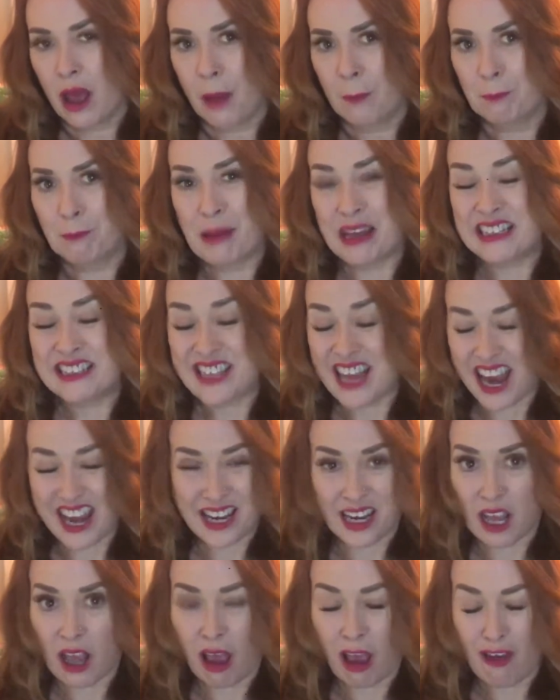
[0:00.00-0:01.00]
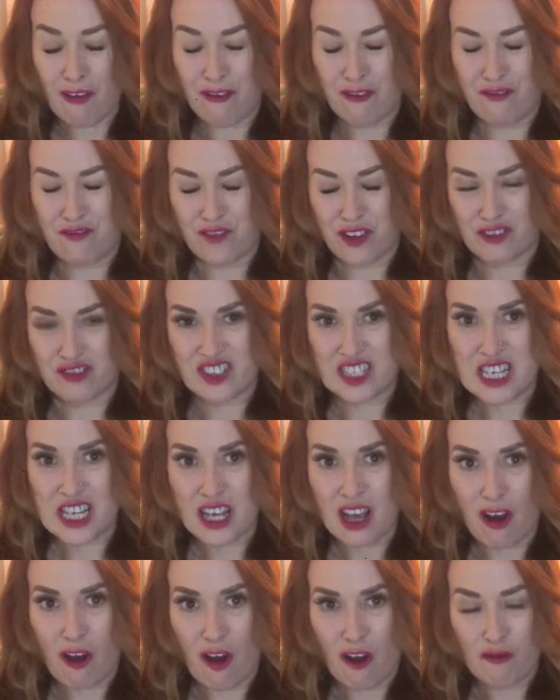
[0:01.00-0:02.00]
maintaining
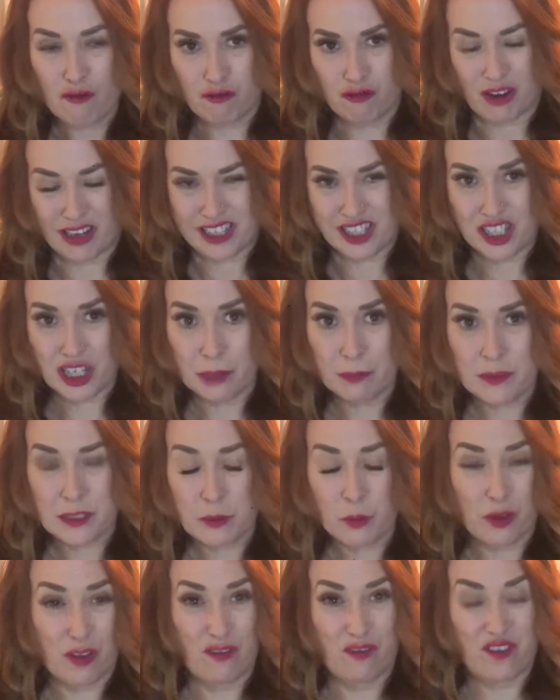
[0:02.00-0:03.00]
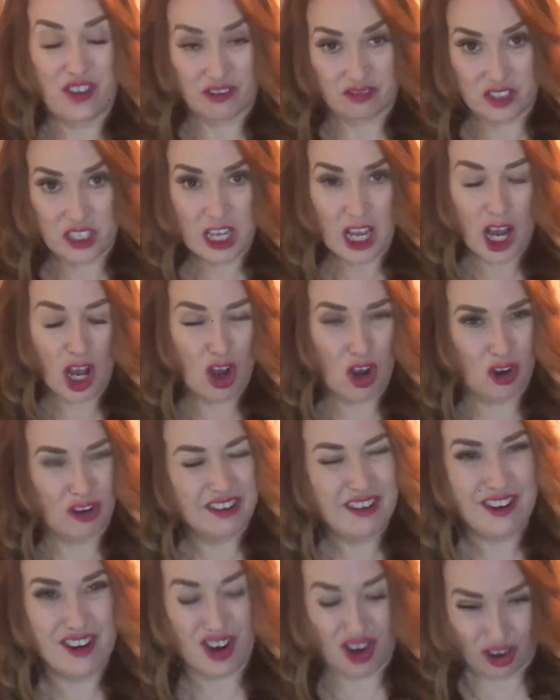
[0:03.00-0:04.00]
50 friendships with 50
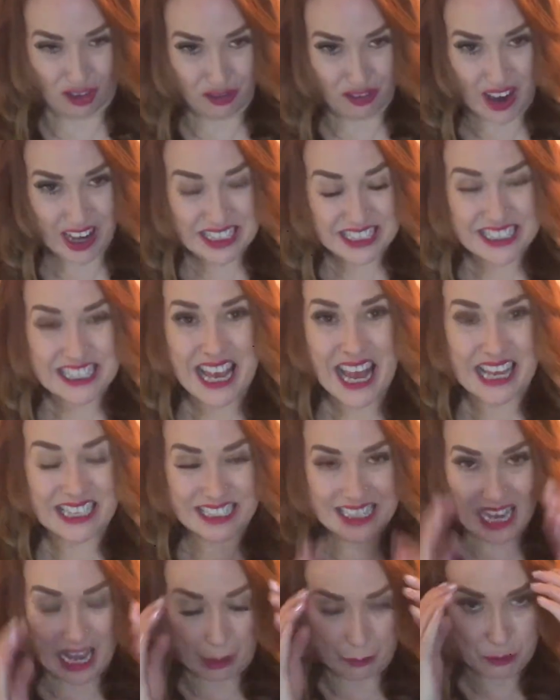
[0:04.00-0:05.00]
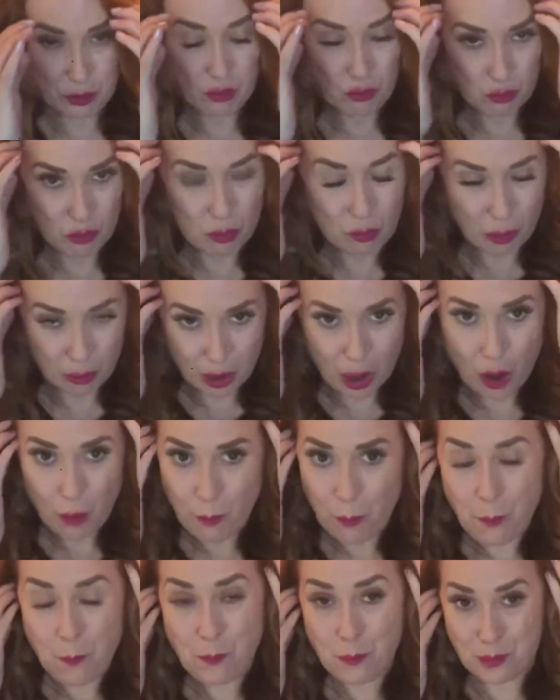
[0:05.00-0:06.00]
good girlfriends has kept Ramona
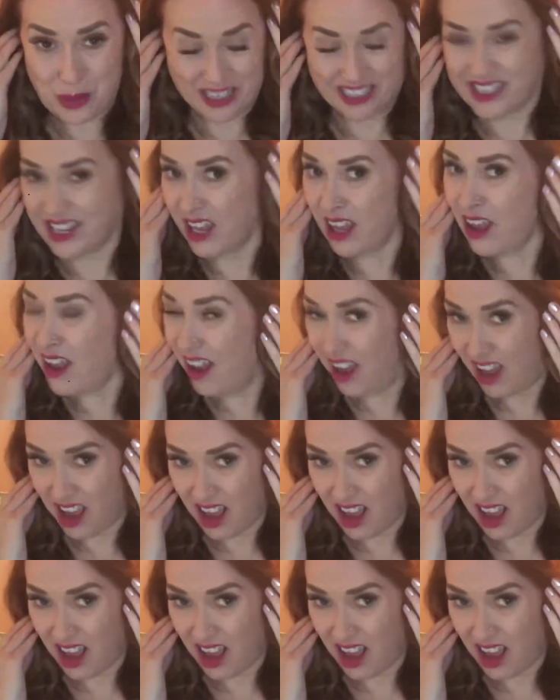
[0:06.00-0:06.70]
busy.